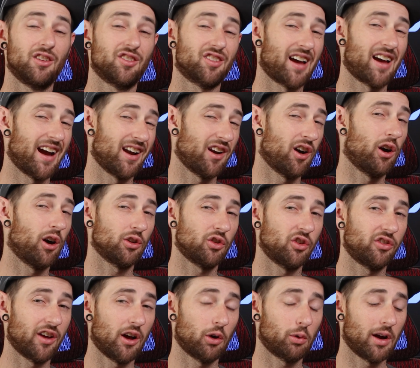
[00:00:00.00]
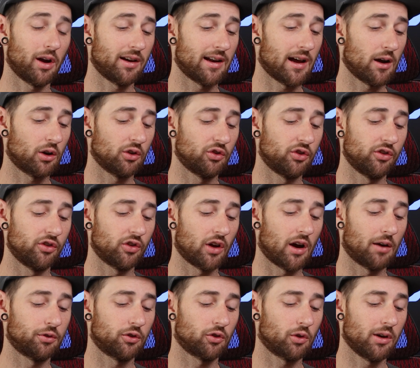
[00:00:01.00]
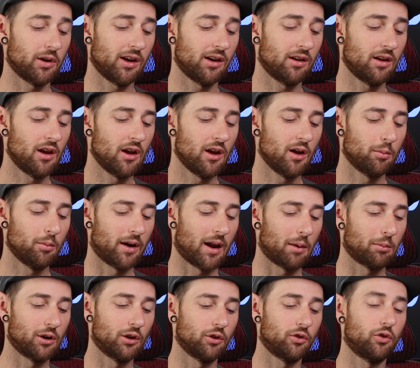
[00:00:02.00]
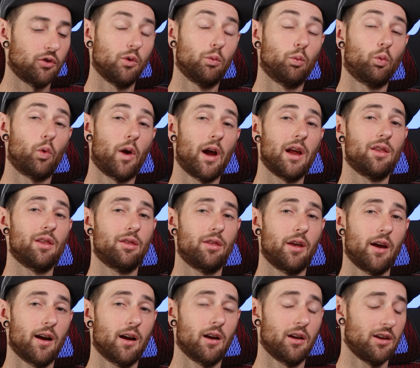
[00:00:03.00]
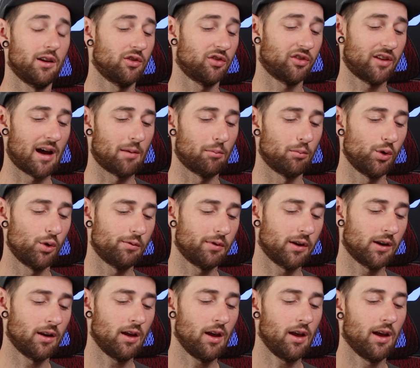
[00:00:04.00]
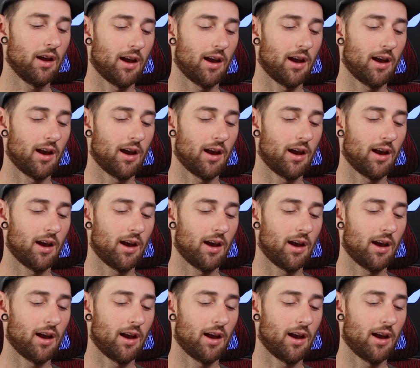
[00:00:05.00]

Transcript: It's kind of hard to tell right now because he's off screen, but I'm gonna assume right there he stopped moving,